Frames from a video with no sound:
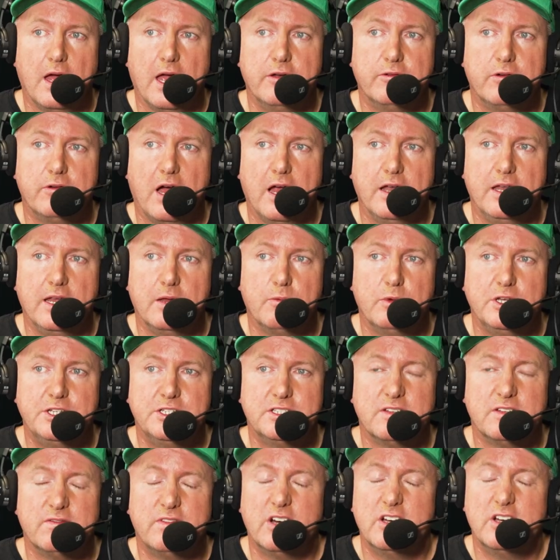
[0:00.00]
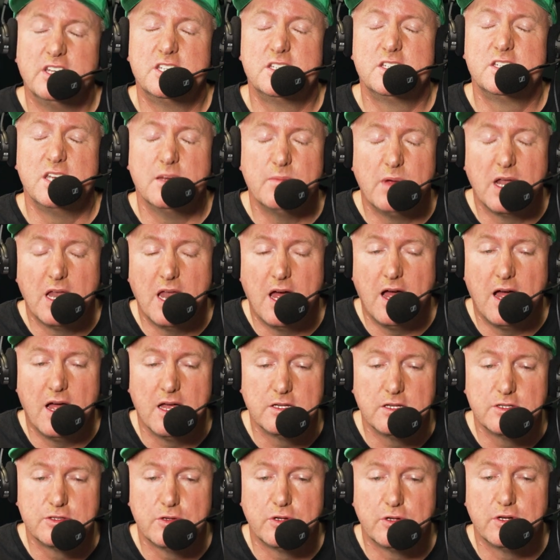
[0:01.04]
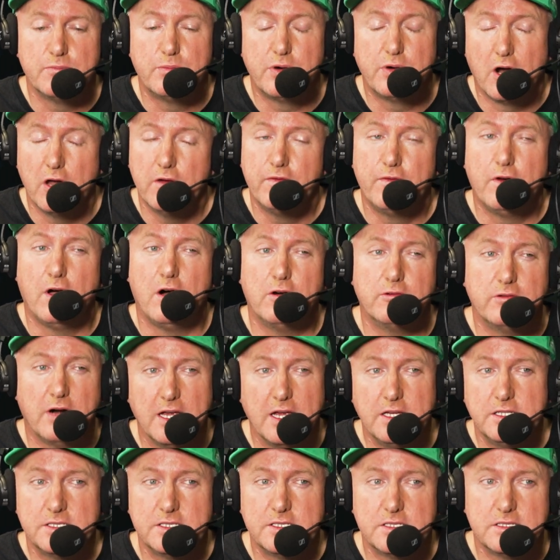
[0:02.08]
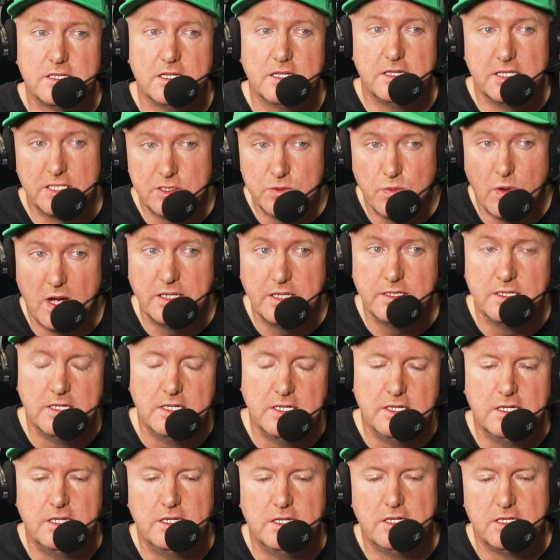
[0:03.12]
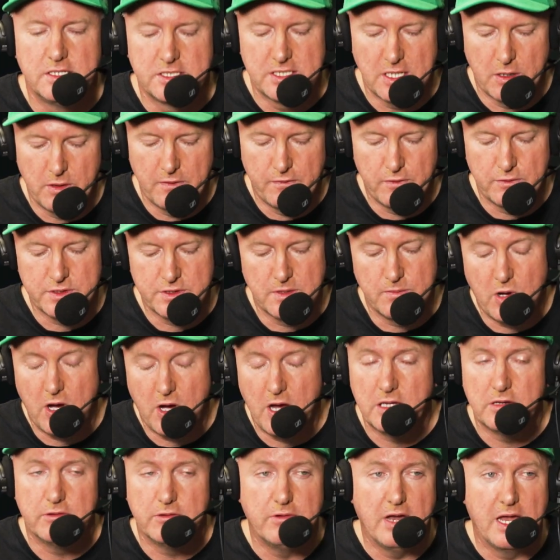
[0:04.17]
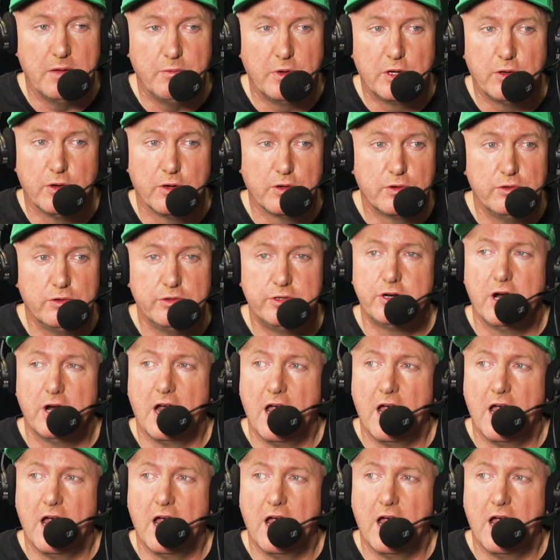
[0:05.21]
a rating which is a very similar sort of profile race to mm -hmm. this one. Yeah. So if it was a mile at Randwick on a good